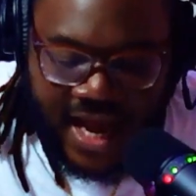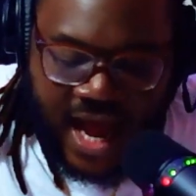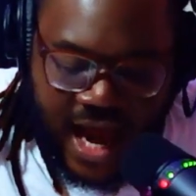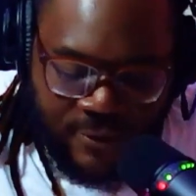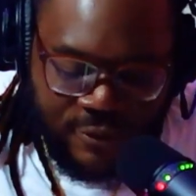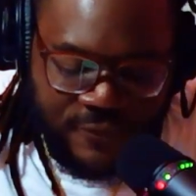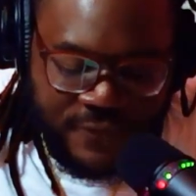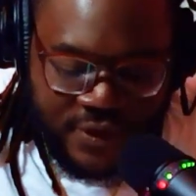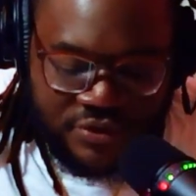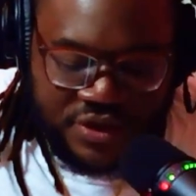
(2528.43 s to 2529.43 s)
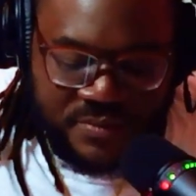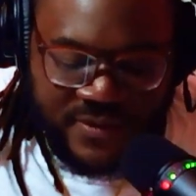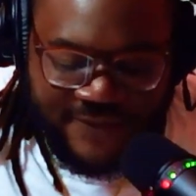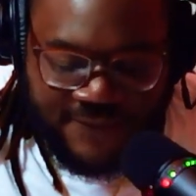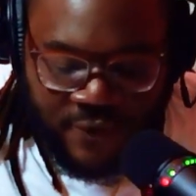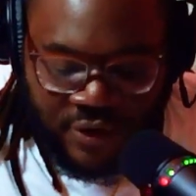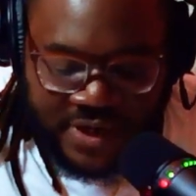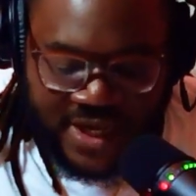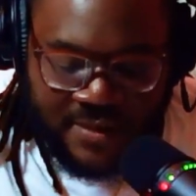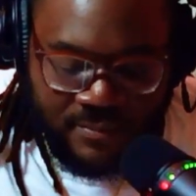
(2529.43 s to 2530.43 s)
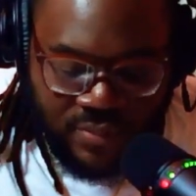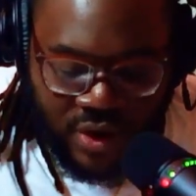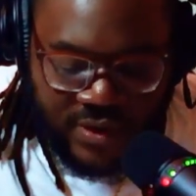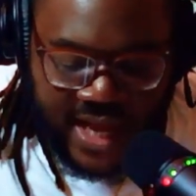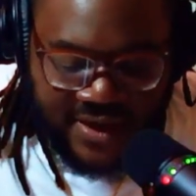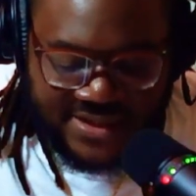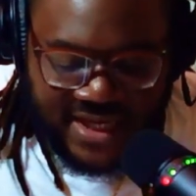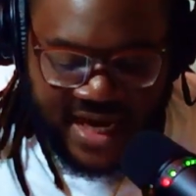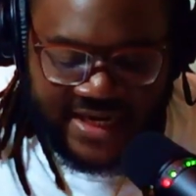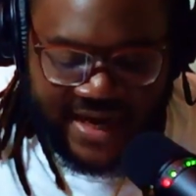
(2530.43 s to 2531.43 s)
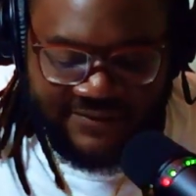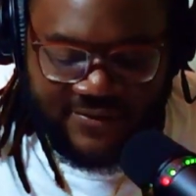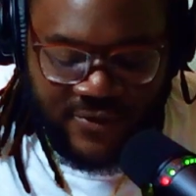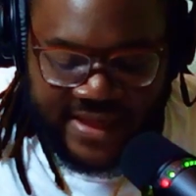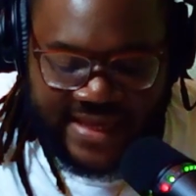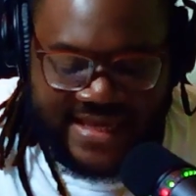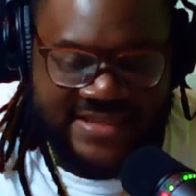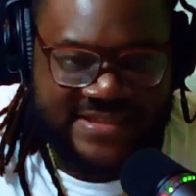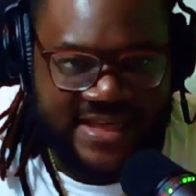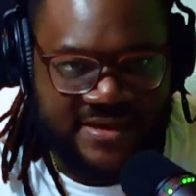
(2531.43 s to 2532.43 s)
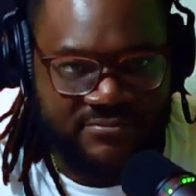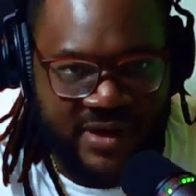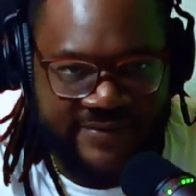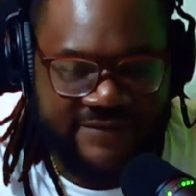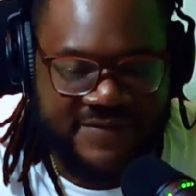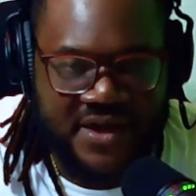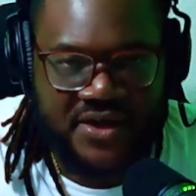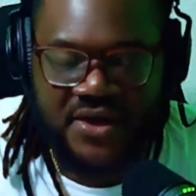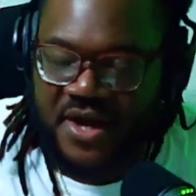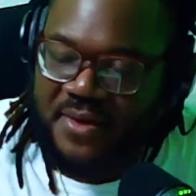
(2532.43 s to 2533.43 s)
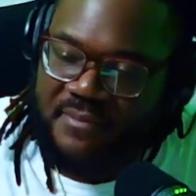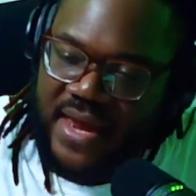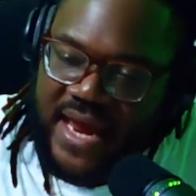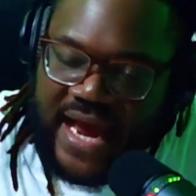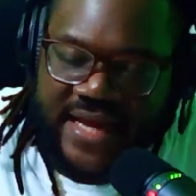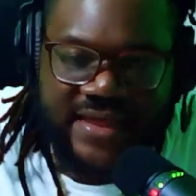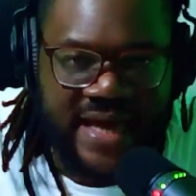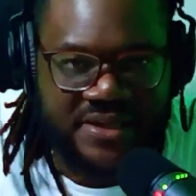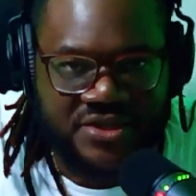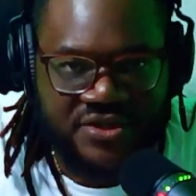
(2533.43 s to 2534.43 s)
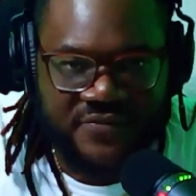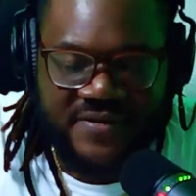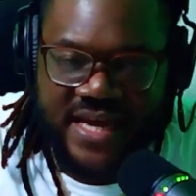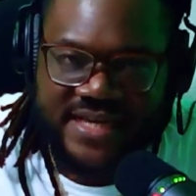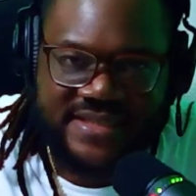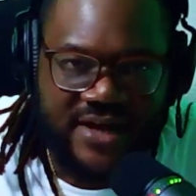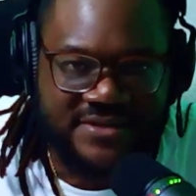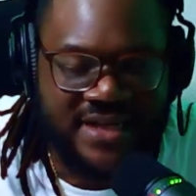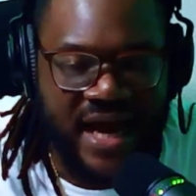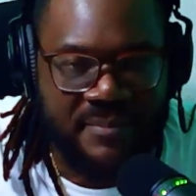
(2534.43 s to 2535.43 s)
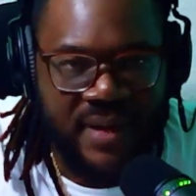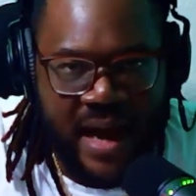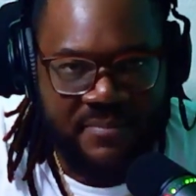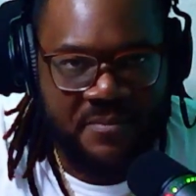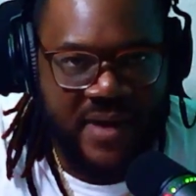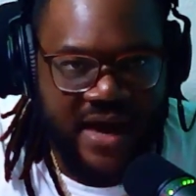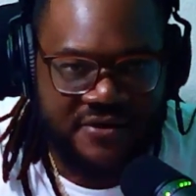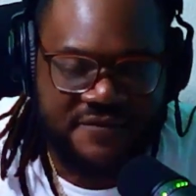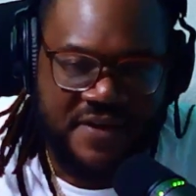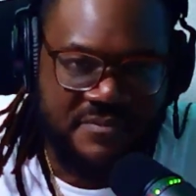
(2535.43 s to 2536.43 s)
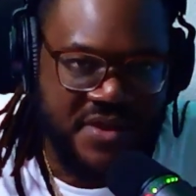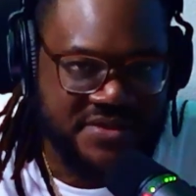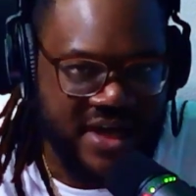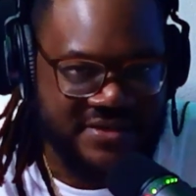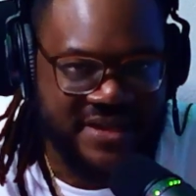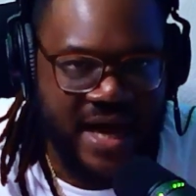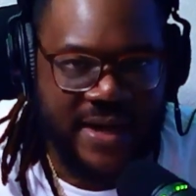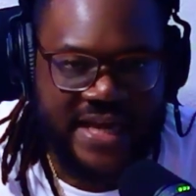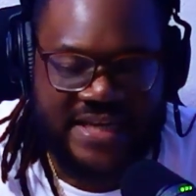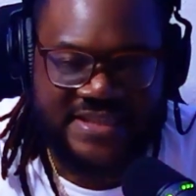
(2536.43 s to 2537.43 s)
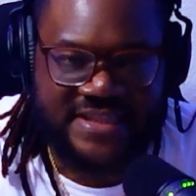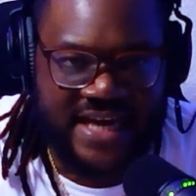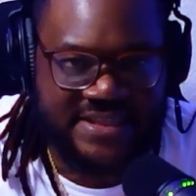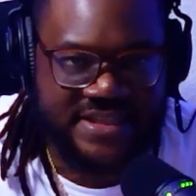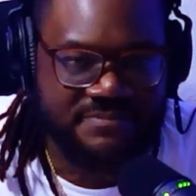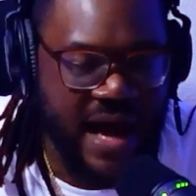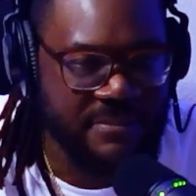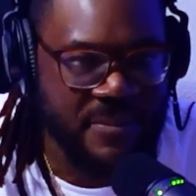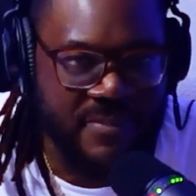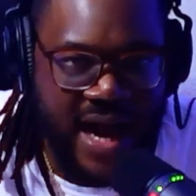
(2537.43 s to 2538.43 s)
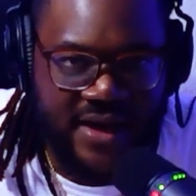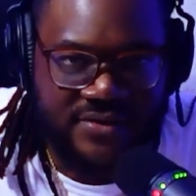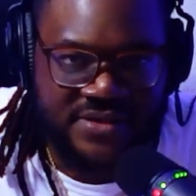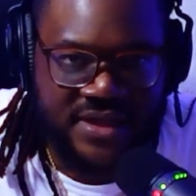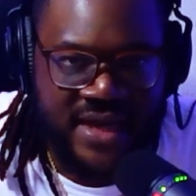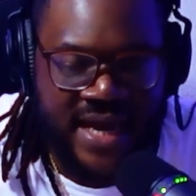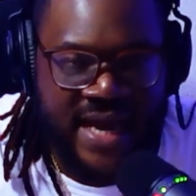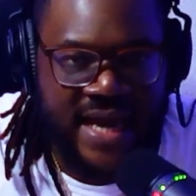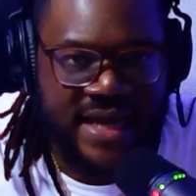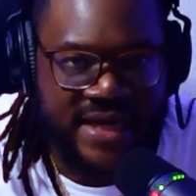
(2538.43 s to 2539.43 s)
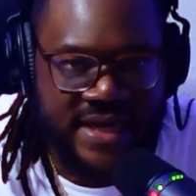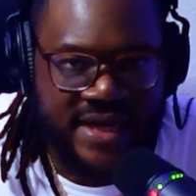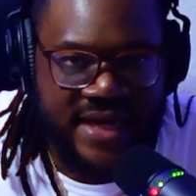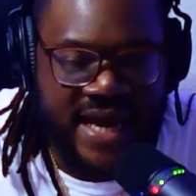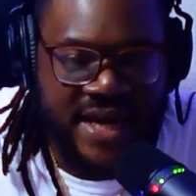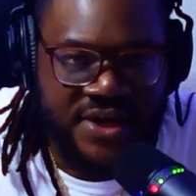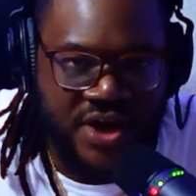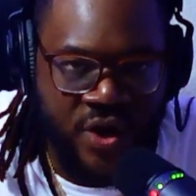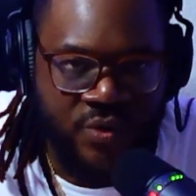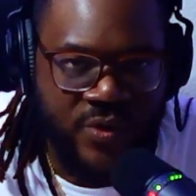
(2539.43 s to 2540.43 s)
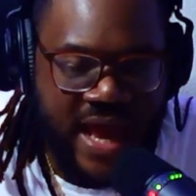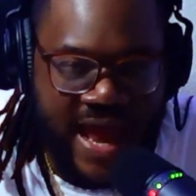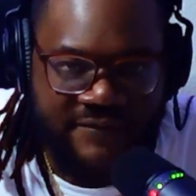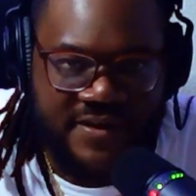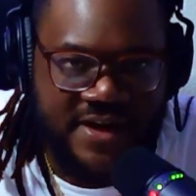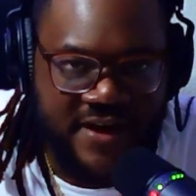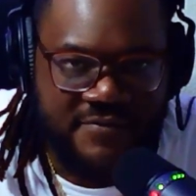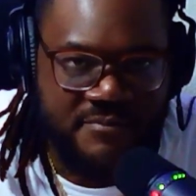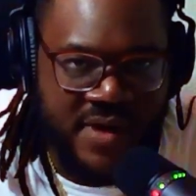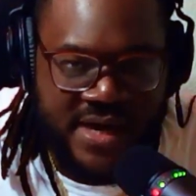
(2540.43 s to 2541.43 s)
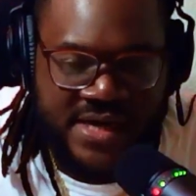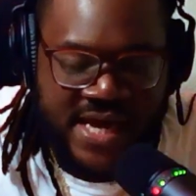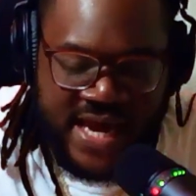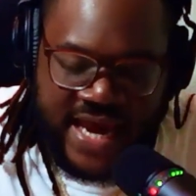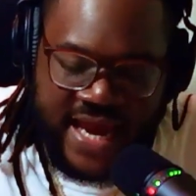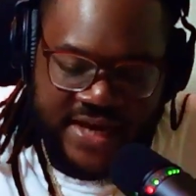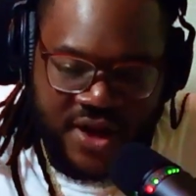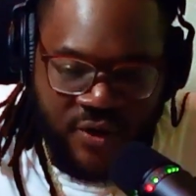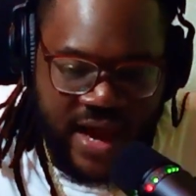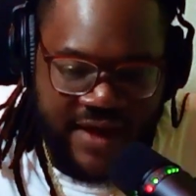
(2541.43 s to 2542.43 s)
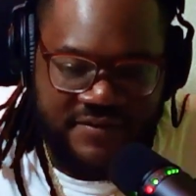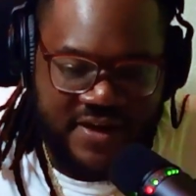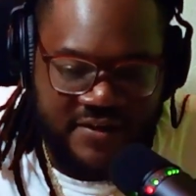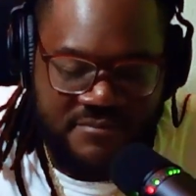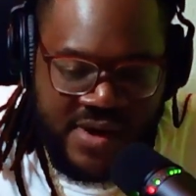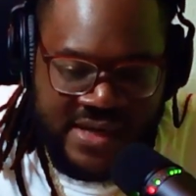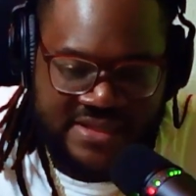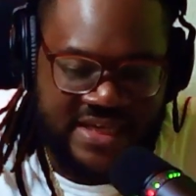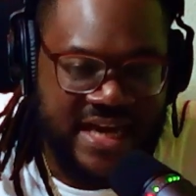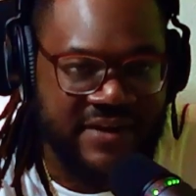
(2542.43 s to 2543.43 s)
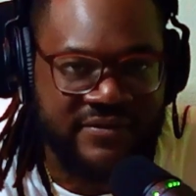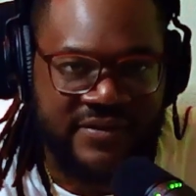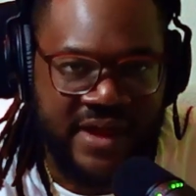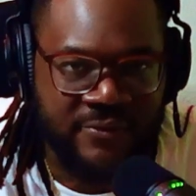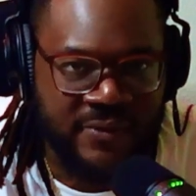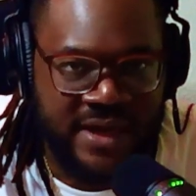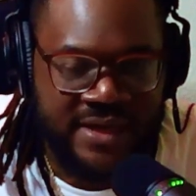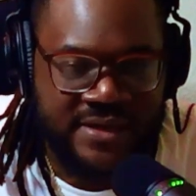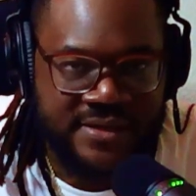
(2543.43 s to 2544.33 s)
I refuse to be 40 and broke outside every weekend celebrating failure. Man, ain't that the truth? Niggas outside popping bottles. Females outside getting sections popping bottles. And don't have enough money. To cover their rent.